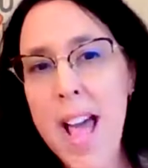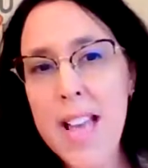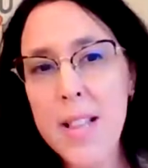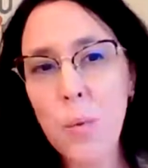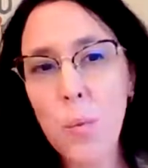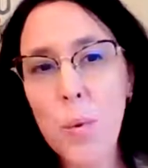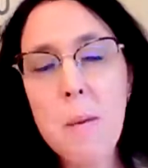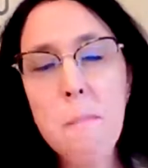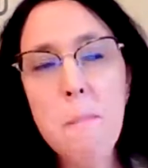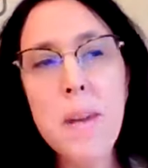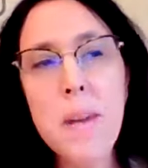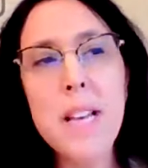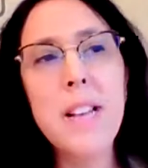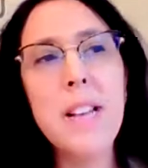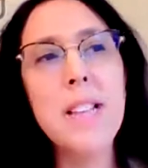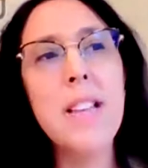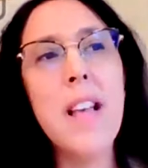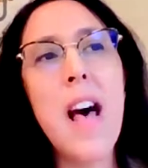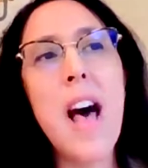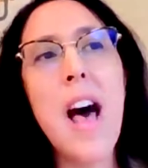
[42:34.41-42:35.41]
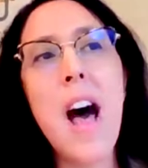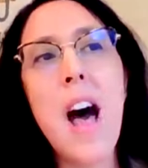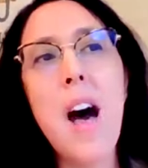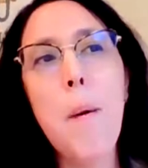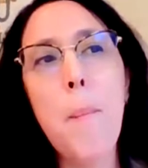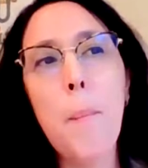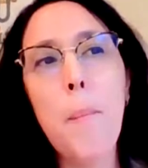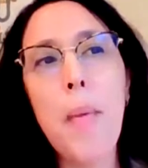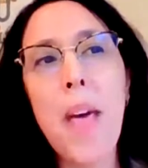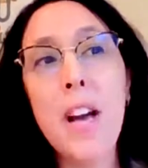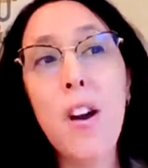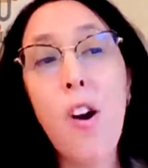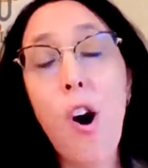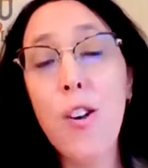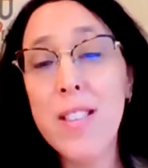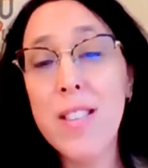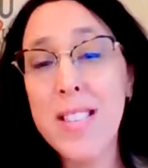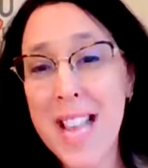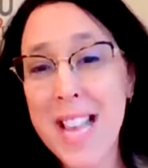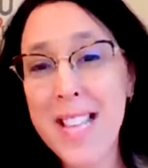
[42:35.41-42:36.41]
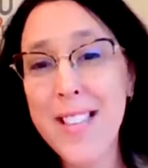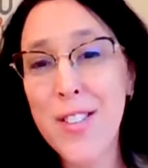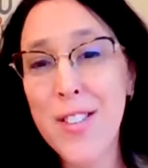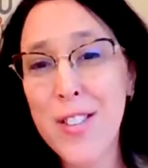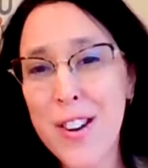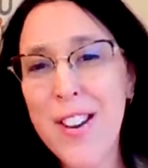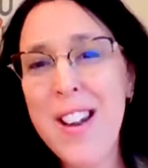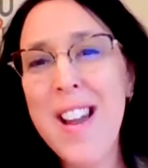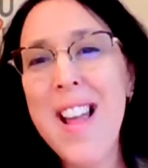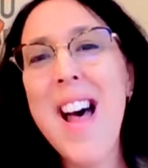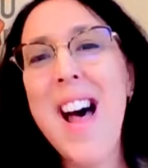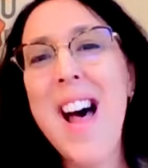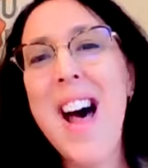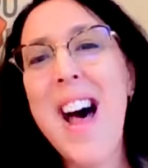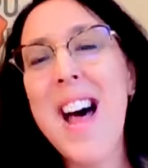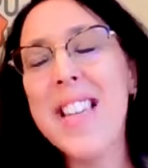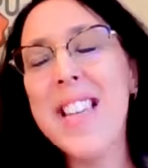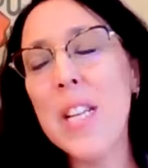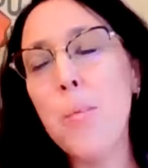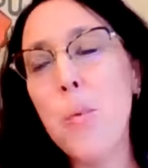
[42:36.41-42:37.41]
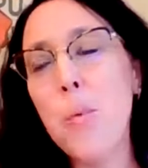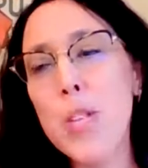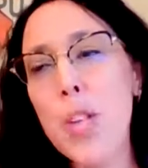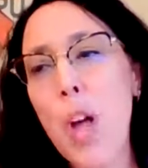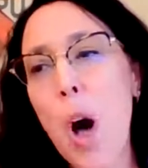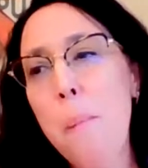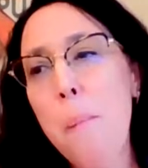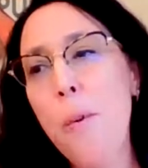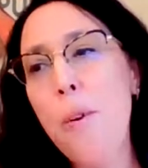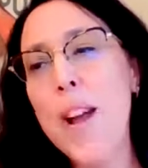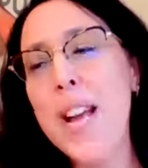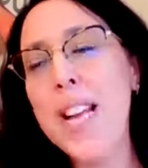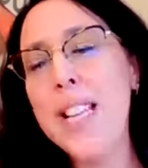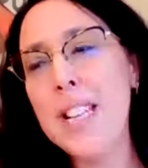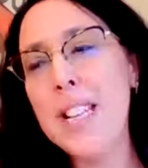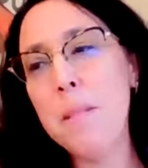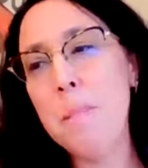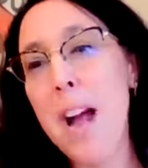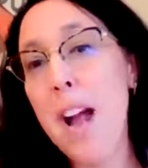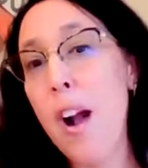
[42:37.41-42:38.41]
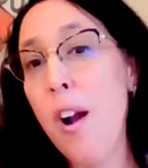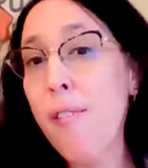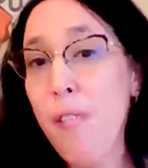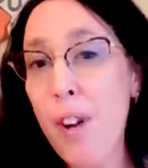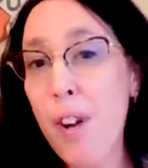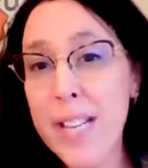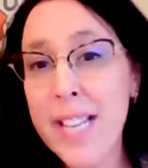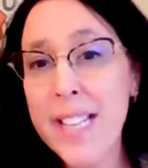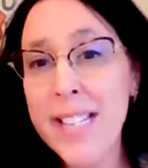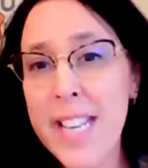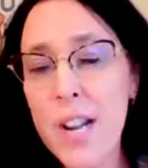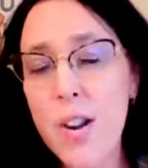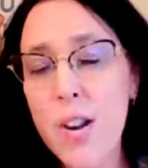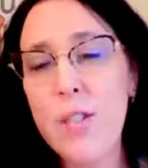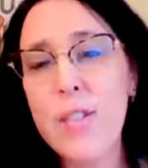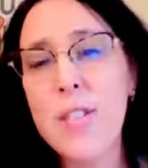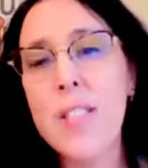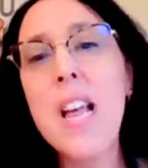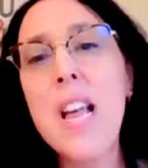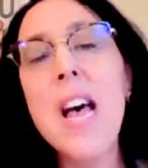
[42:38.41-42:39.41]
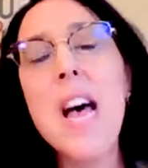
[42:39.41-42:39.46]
And we built a call center that was operated by our volunteers